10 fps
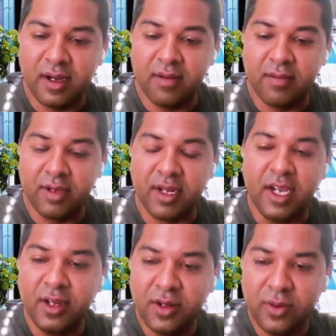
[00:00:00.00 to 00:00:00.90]
uh,
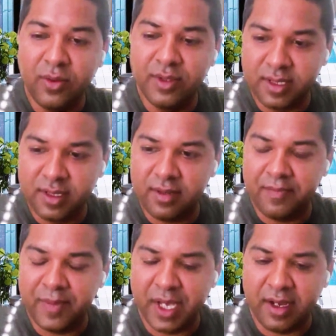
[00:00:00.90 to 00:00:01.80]
great tools
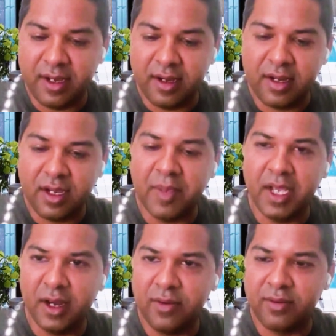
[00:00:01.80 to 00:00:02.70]
uh, are
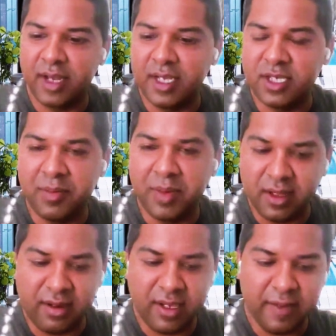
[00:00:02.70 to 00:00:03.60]
coming out, like
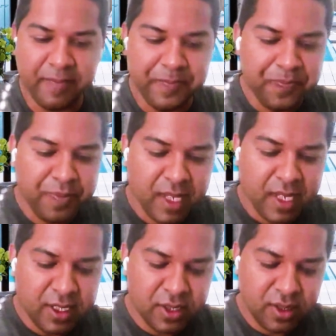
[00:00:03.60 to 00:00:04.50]
GPT-3.
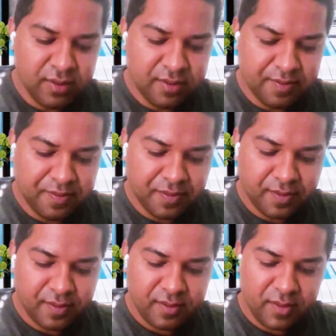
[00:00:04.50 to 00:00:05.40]
So
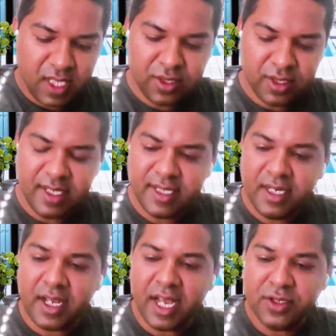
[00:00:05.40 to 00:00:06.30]
so there is
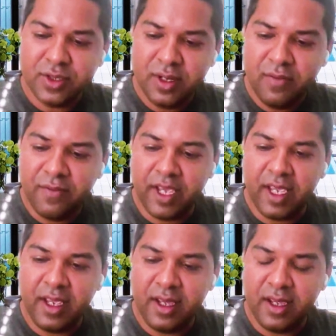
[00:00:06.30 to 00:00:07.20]
a natural
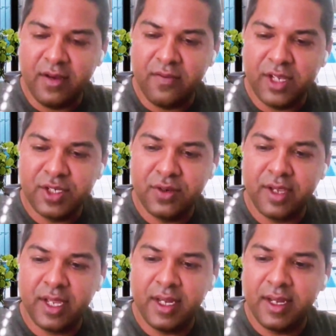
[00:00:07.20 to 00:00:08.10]
way in which you
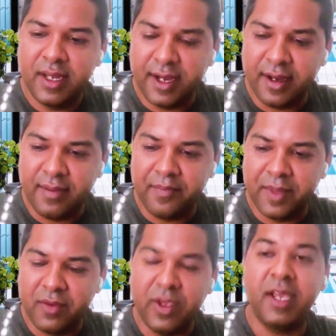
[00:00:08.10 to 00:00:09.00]
can um,
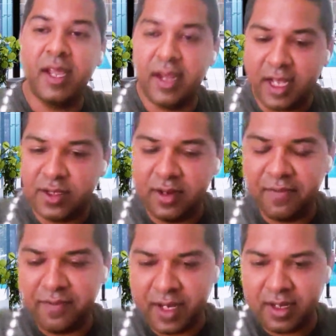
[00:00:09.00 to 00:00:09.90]
we can
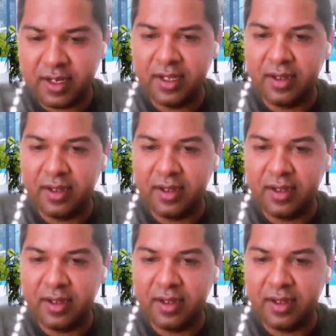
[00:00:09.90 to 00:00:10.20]
actually fit